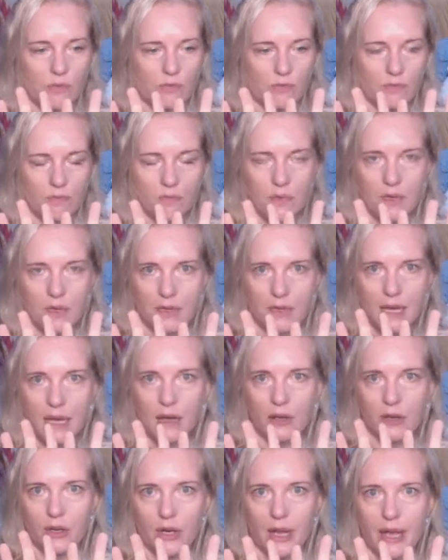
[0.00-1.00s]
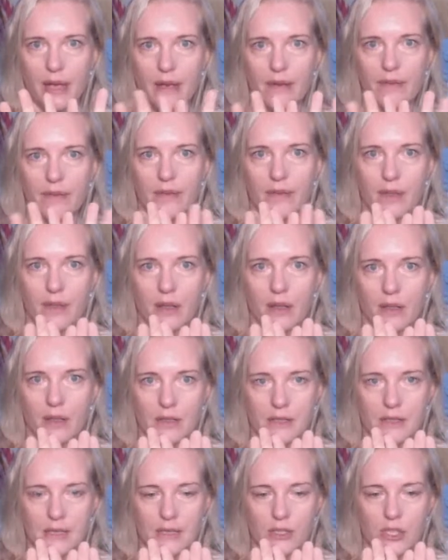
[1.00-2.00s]
now going to have
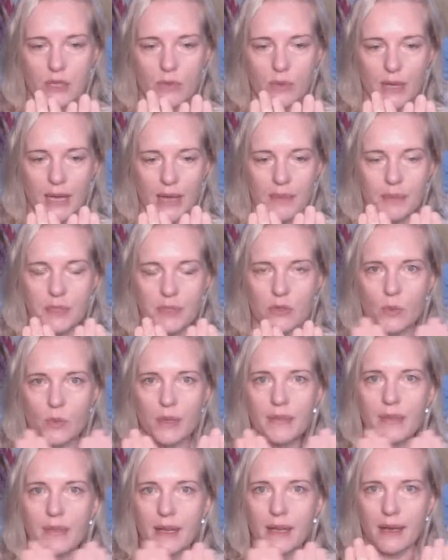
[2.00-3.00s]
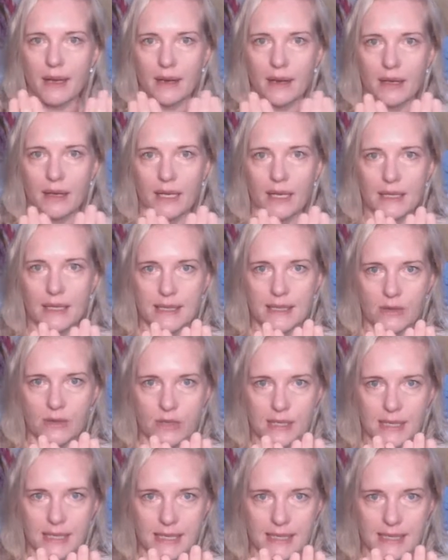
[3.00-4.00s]
essentially what happens when the gut lining gets
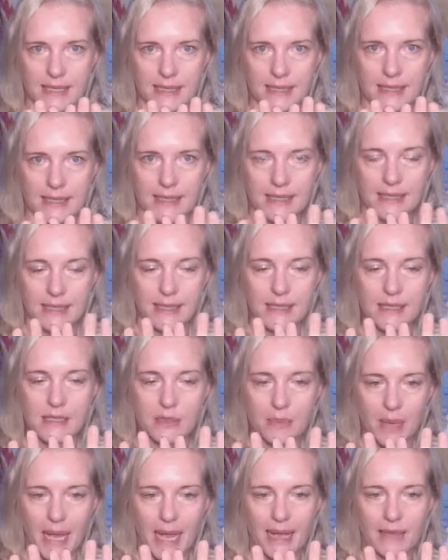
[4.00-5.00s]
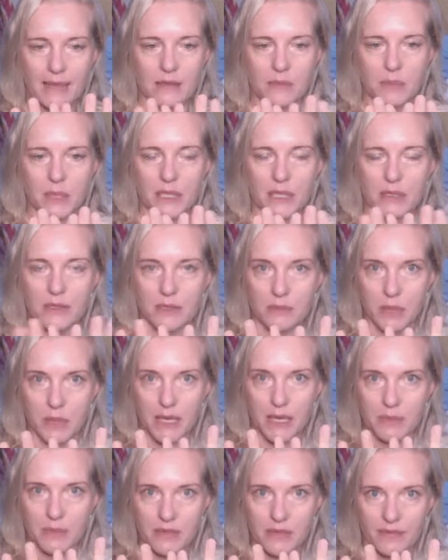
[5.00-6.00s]
irritated, it expands because it
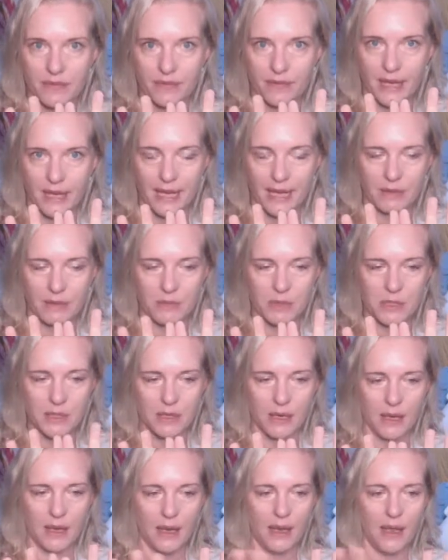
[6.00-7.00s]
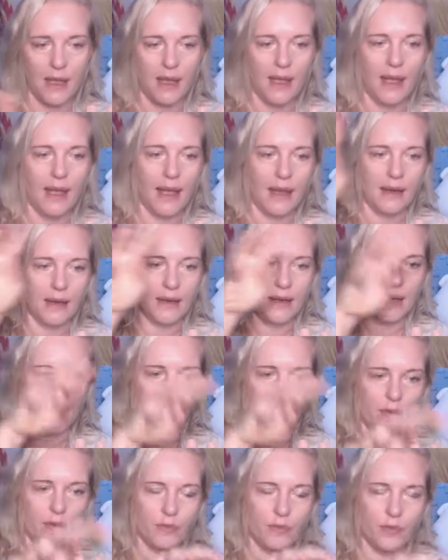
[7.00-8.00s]
becomes inflamed. And
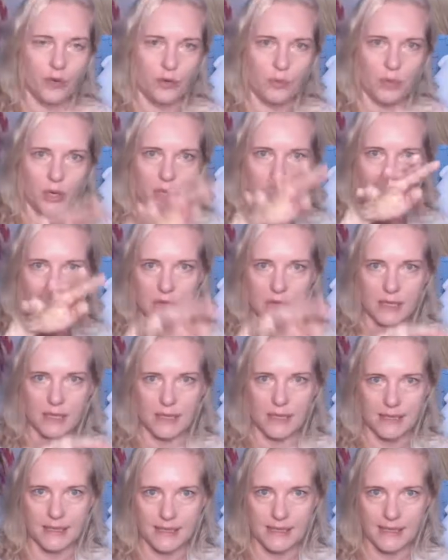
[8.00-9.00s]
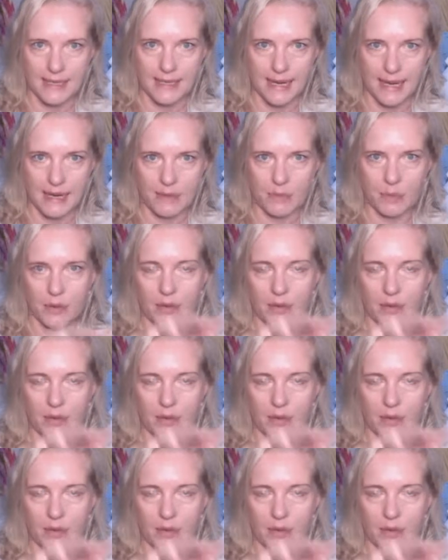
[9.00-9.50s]
now food particles can escape